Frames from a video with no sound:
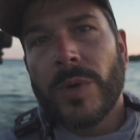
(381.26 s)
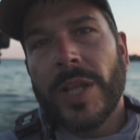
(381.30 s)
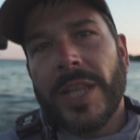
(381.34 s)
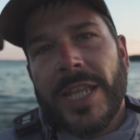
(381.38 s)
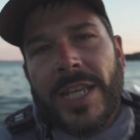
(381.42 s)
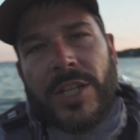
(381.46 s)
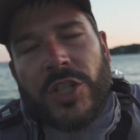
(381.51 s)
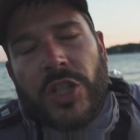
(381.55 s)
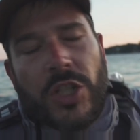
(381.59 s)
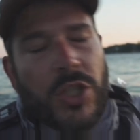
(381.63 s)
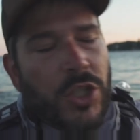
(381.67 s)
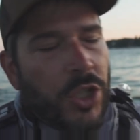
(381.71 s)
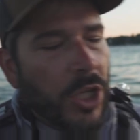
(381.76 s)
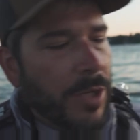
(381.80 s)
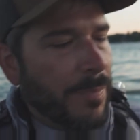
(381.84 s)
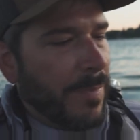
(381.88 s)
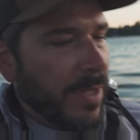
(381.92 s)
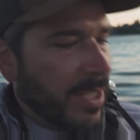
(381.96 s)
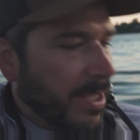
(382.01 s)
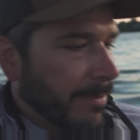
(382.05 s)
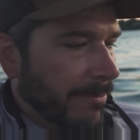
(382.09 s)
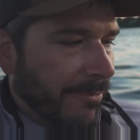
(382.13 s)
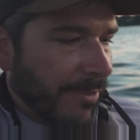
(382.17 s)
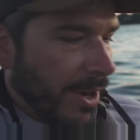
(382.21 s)
really it just took
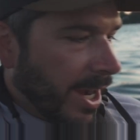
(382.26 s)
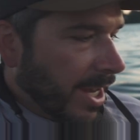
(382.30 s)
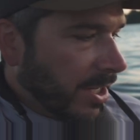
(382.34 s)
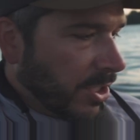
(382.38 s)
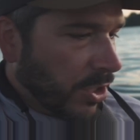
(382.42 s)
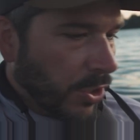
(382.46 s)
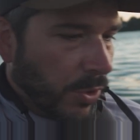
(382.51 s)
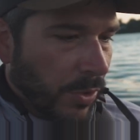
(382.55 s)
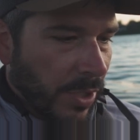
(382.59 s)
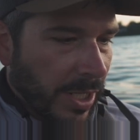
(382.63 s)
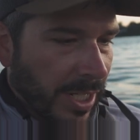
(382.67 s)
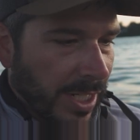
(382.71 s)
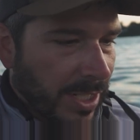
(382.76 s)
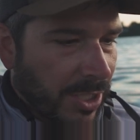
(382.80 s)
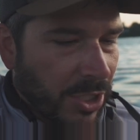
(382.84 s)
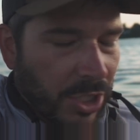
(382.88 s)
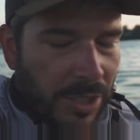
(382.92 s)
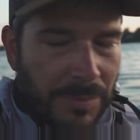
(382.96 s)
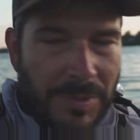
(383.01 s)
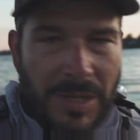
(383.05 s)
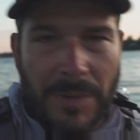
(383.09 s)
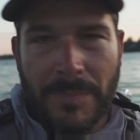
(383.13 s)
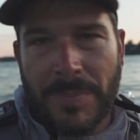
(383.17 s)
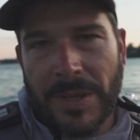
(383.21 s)
me some fine tuning. It
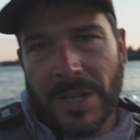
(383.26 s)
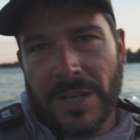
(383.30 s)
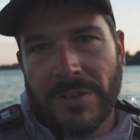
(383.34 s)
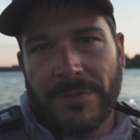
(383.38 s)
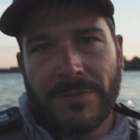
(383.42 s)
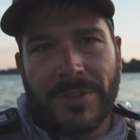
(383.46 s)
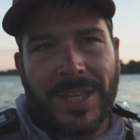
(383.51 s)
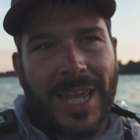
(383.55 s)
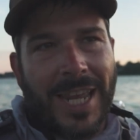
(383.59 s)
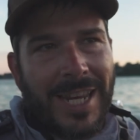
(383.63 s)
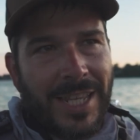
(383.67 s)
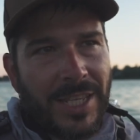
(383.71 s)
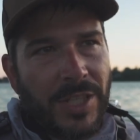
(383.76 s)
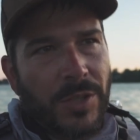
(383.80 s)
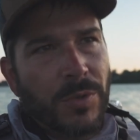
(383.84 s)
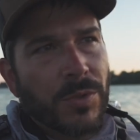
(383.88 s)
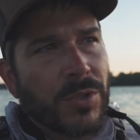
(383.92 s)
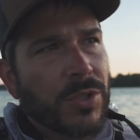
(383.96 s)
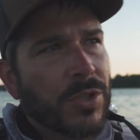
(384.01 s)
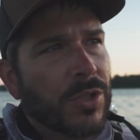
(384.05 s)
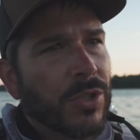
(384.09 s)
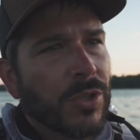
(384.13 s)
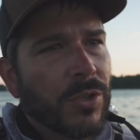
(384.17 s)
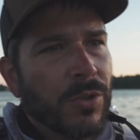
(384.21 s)
took me a bit of getting
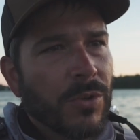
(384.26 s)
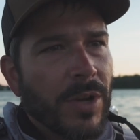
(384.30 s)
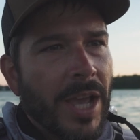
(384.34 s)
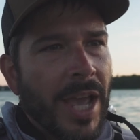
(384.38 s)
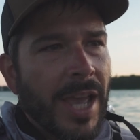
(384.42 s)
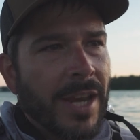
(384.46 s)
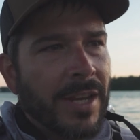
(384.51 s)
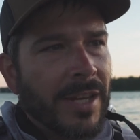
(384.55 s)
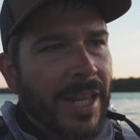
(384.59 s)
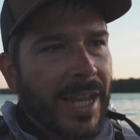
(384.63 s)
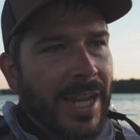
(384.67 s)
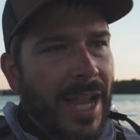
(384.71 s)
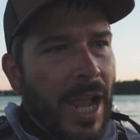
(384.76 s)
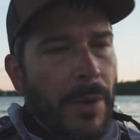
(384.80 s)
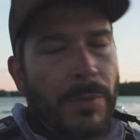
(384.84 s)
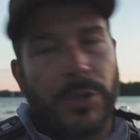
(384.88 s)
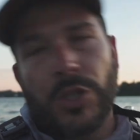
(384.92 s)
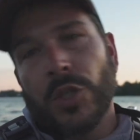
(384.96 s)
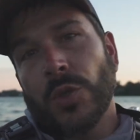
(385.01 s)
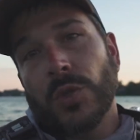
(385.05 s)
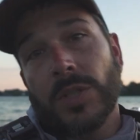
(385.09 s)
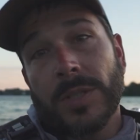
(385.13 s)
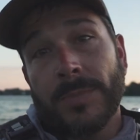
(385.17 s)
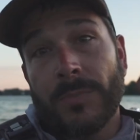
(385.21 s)
used to and like I
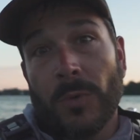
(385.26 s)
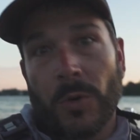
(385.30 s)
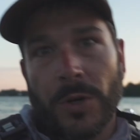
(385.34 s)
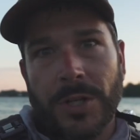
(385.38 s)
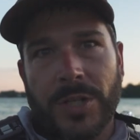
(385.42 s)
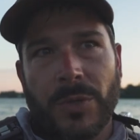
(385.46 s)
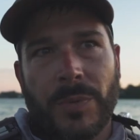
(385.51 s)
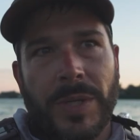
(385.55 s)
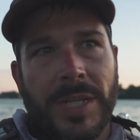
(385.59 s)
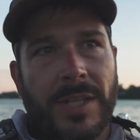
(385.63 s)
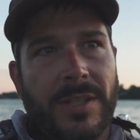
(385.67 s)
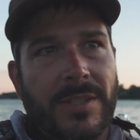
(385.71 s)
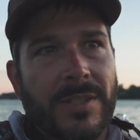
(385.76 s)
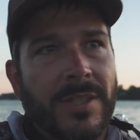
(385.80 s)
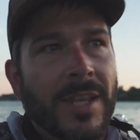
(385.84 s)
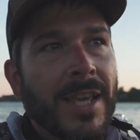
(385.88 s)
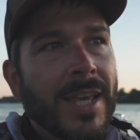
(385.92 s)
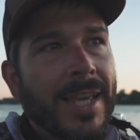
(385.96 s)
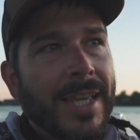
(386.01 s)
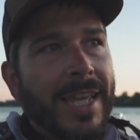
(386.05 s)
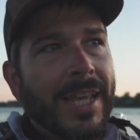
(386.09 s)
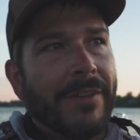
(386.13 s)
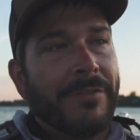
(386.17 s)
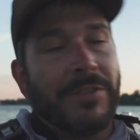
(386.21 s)
would do some more tweaks
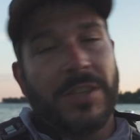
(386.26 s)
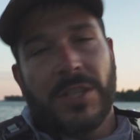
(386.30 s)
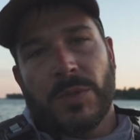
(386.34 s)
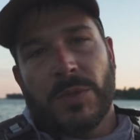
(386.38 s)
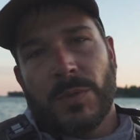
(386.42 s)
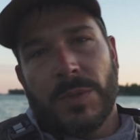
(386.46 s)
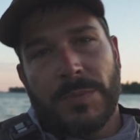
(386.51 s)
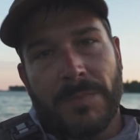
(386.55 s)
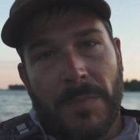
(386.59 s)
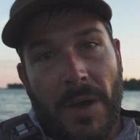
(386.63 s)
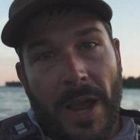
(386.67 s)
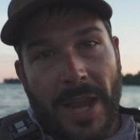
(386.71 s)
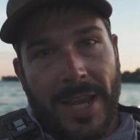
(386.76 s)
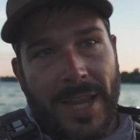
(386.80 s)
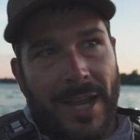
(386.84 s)
if this was my